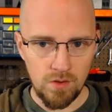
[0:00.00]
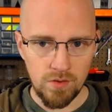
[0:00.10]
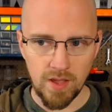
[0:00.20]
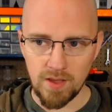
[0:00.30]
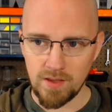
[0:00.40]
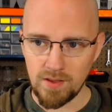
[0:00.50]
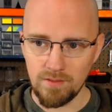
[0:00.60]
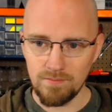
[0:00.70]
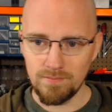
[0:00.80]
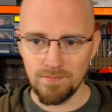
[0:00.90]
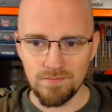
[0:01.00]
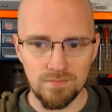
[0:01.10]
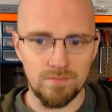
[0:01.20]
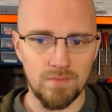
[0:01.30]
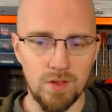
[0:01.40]
Okay.
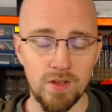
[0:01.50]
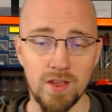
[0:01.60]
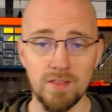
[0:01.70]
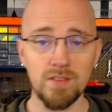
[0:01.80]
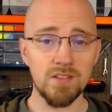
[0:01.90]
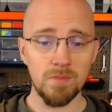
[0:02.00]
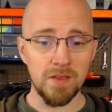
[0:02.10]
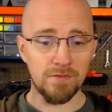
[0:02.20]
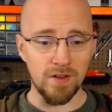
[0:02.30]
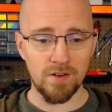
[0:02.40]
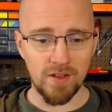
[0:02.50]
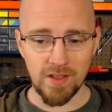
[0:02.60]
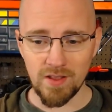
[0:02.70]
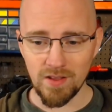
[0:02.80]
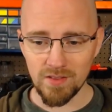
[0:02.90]
Okay, this
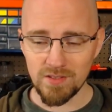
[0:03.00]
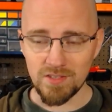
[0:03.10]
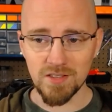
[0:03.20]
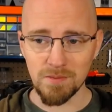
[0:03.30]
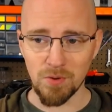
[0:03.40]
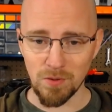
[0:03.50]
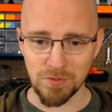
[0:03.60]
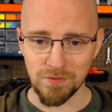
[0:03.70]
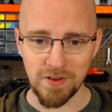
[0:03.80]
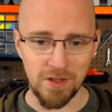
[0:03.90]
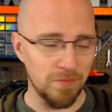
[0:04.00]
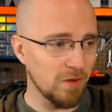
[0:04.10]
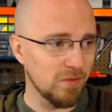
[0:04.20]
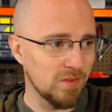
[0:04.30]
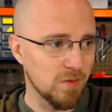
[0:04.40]
is an impromptu video. I'm
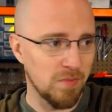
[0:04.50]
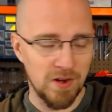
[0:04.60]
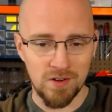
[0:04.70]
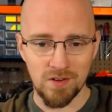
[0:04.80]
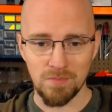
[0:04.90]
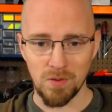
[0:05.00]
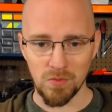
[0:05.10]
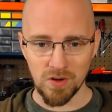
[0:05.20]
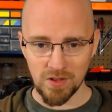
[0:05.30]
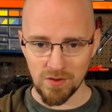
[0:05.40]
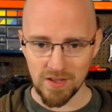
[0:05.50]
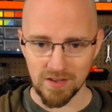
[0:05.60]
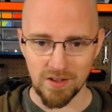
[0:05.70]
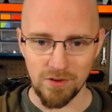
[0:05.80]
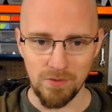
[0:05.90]
not really prepared, but we're gonna go ahead
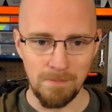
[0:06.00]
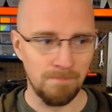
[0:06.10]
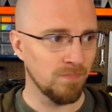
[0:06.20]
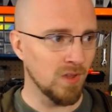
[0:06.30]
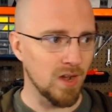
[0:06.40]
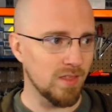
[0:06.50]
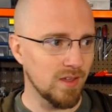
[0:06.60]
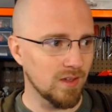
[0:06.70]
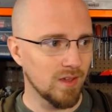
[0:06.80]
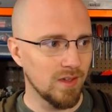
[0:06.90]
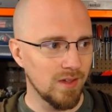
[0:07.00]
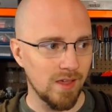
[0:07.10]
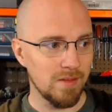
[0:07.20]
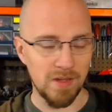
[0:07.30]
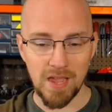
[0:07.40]
and go. I think I
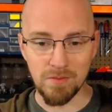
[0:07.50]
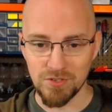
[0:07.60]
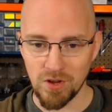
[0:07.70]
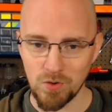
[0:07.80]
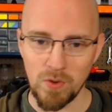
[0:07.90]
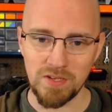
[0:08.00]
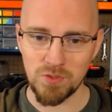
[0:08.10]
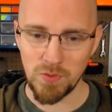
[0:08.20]
think my camera's not quite